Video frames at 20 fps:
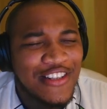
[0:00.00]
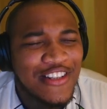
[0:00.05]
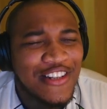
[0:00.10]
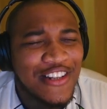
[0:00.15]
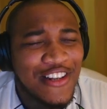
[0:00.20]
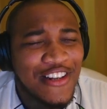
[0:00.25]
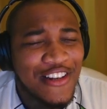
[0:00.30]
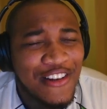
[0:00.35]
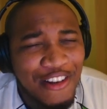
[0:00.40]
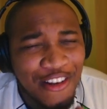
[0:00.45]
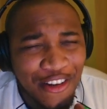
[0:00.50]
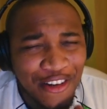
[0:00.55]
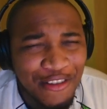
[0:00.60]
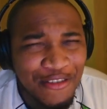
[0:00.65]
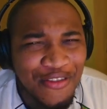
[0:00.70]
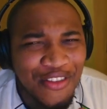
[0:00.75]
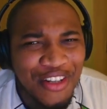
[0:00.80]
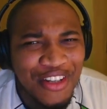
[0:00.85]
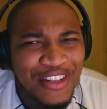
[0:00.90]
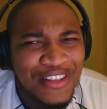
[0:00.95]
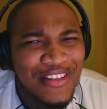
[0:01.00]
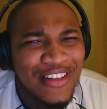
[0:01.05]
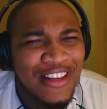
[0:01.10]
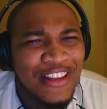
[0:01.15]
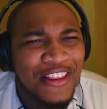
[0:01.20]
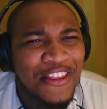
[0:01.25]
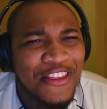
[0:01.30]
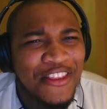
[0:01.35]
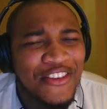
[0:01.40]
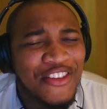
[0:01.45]
a lot of money. It's like
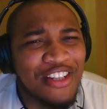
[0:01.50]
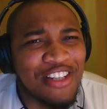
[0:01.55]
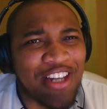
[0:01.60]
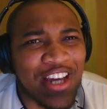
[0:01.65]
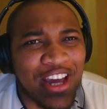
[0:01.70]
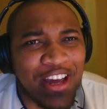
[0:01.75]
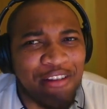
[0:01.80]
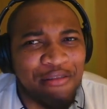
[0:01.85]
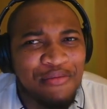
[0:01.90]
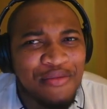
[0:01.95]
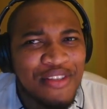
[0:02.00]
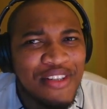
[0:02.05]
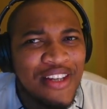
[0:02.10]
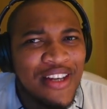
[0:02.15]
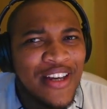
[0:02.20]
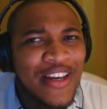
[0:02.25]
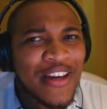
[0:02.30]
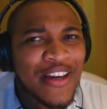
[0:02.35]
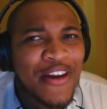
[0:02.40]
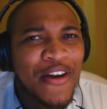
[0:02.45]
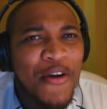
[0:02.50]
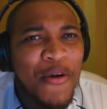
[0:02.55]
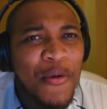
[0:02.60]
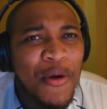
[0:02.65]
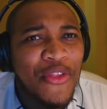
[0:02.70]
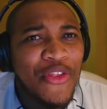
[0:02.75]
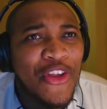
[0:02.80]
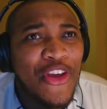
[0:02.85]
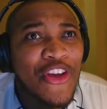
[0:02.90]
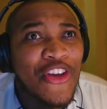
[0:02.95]
3 times what
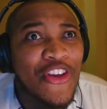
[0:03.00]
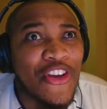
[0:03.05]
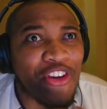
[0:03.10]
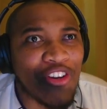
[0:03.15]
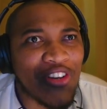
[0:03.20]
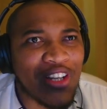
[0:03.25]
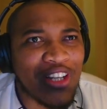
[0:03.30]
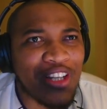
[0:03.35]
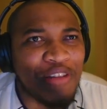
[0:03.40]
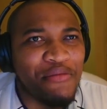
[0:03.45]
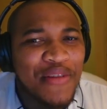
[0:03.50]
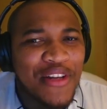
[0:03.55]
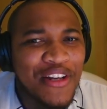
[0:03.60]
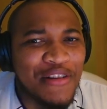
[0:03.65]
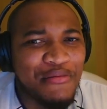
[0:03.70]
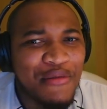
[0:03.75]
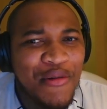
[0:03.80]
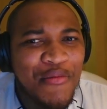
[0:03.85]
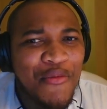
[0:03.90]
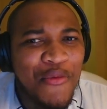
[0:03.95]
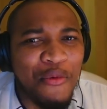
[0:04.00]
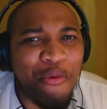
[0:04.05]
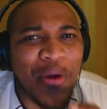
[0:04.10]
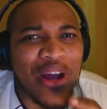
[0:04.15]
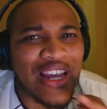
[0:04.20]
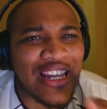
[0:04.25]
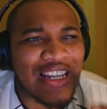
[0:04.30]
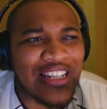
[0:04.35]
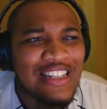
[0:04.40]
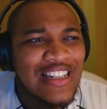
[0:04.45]
the yearly minimum
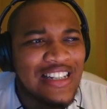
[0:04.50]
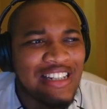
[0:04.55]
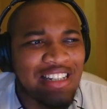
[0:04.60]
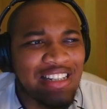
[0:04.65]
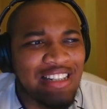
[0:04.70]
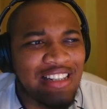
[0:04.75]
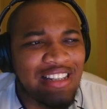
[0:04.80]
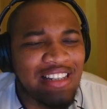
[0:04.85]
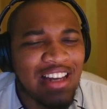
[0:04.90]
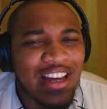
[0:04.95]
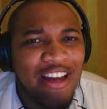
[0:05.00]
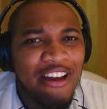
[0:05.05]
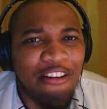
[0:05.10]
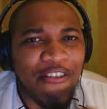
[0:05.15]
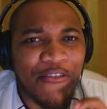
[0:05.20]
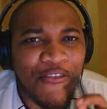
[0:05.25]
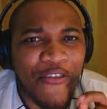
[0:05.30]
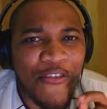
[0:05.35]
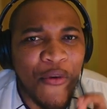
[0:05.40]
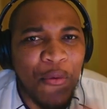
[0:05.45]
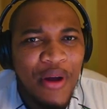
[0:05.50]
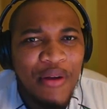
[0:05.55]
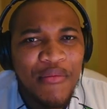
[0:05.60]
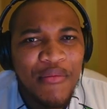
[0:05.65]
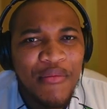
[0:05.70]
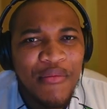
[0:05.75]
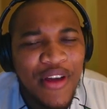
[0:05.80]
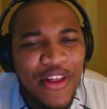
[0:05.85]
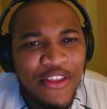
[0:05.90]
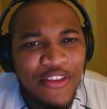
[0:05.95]
wage is for 1
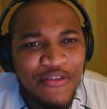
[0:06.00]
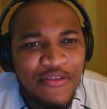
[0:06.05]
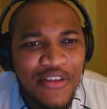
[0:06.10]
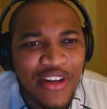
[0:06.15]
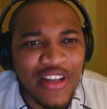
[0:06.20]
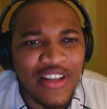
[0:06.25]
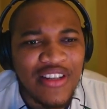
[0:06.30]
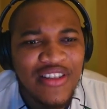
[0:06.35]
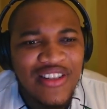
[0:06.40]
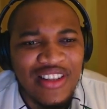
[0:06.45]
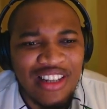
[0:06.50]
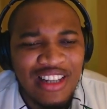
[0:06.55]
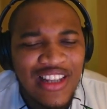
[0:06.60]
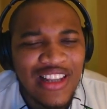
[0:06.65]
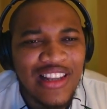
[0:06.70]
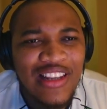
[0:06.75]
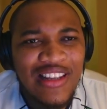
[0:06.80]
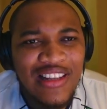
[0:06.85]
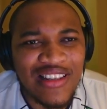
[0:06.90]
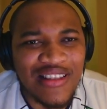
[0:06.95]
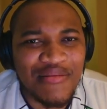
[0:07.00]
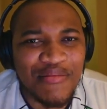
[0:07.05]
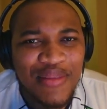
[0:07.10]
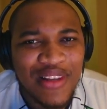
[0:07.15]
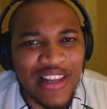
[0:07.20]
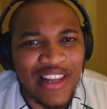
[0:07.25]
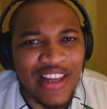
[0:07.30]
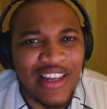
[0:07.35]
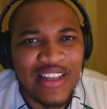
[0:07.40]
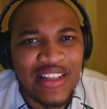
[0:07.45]
month of rental in this
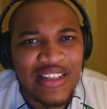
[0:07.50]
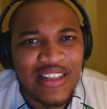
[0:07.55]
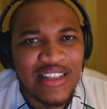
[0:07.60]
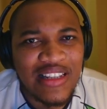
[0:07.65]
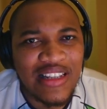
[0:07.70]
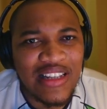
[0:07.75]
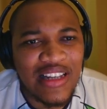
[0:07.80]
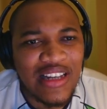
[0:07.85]
place.